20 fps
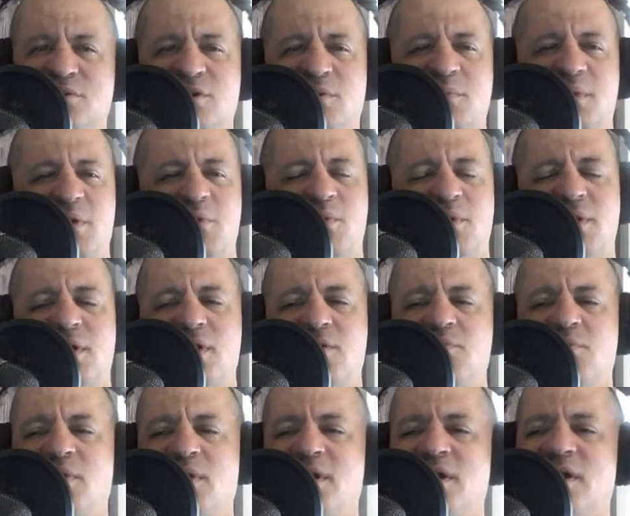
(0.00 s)
know what I mean? We're
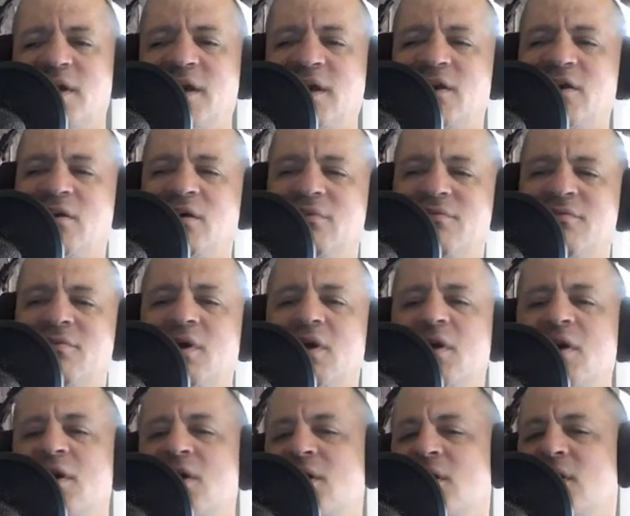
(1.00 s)
going to kick it off
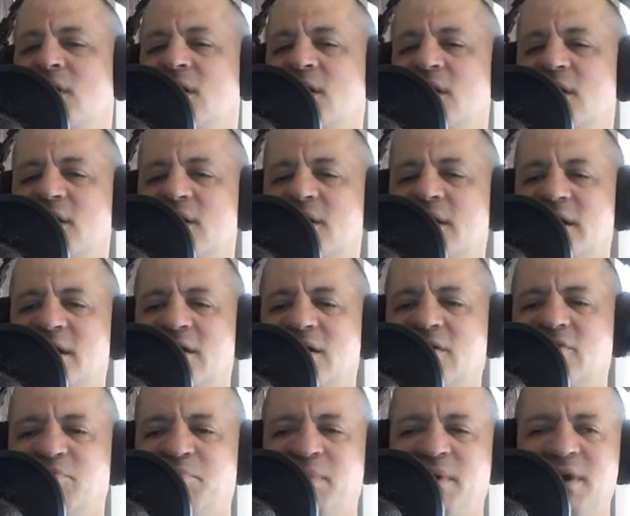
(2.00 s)

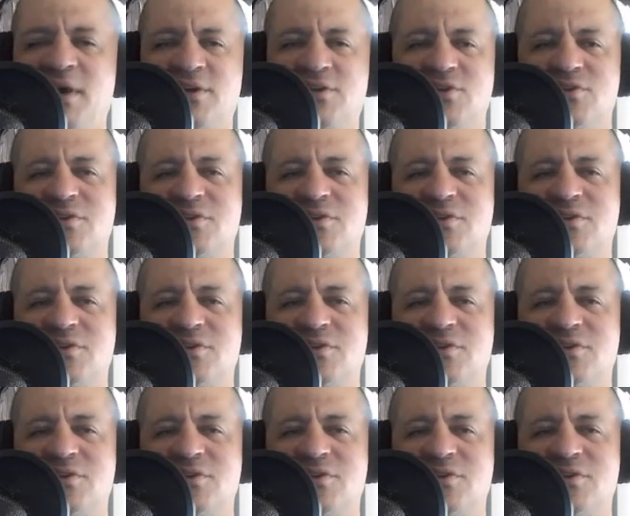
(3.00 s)
big,